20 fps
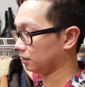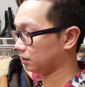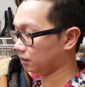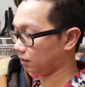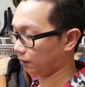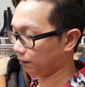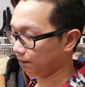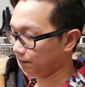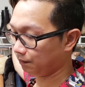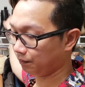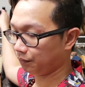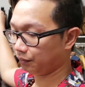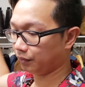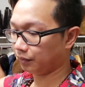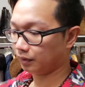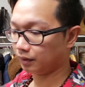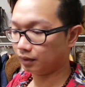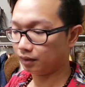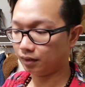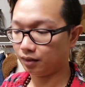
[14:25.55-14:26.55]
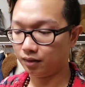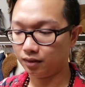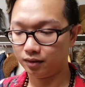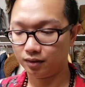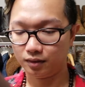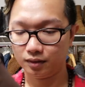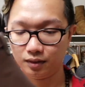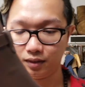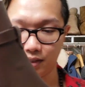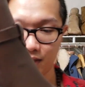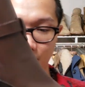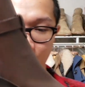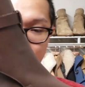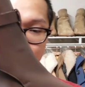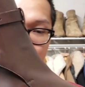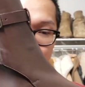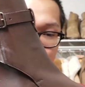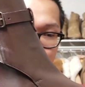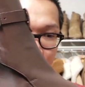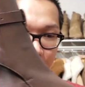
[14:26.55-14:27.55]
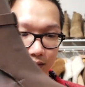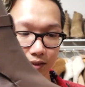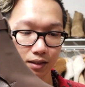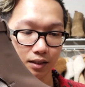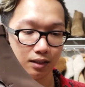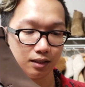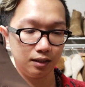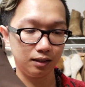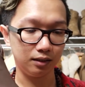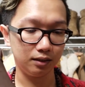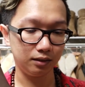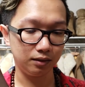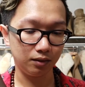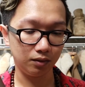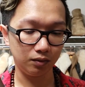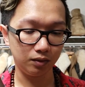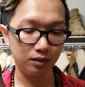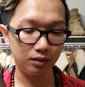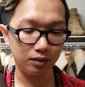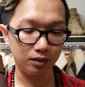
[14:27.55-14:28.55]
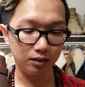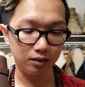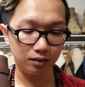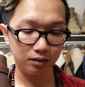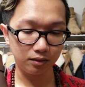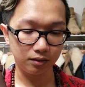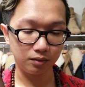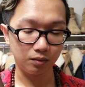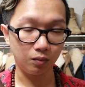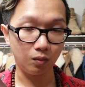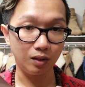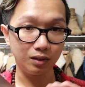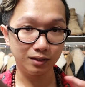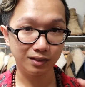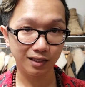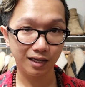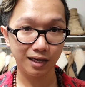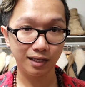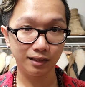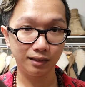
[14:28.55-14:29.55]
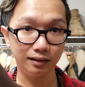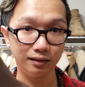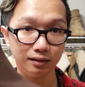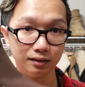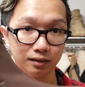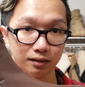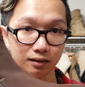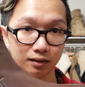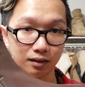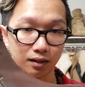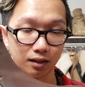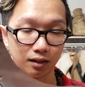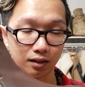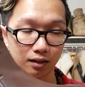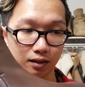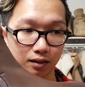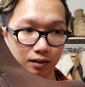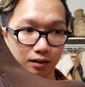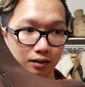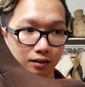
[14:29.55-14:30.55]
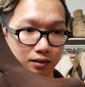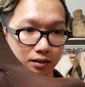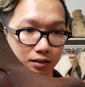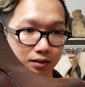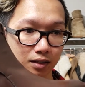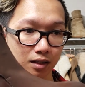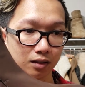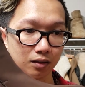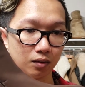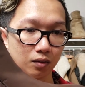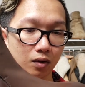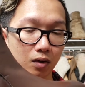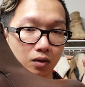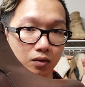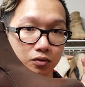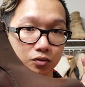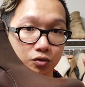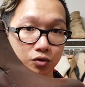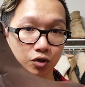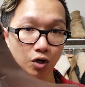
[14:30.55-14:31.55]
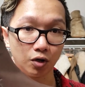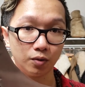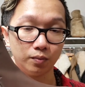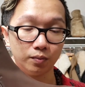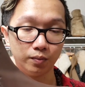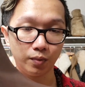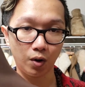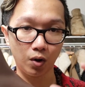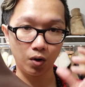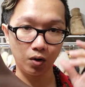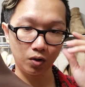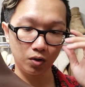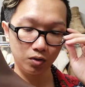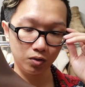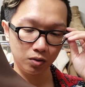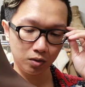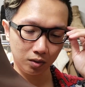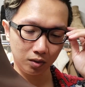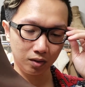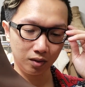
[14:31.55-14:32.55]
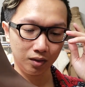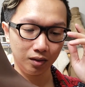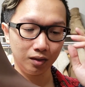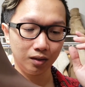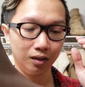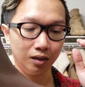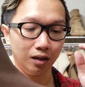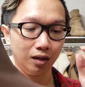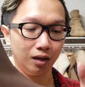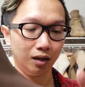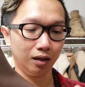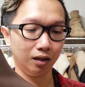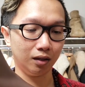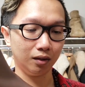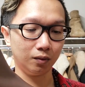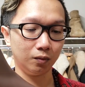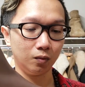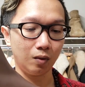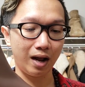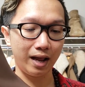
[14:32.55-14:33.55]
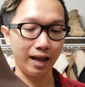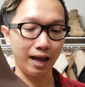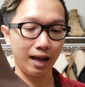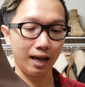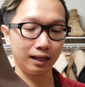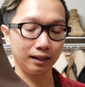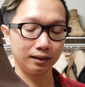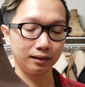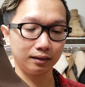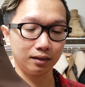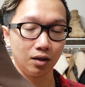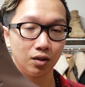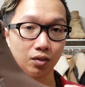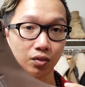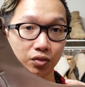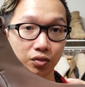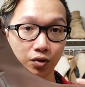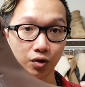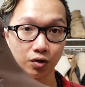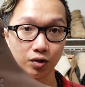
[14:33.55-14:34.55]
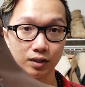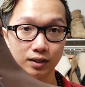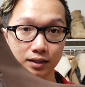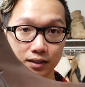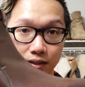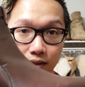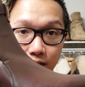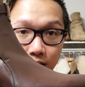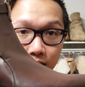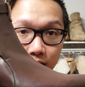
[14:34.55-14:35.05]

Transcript: So, and this is once again the Saint Laurent jumper YS30.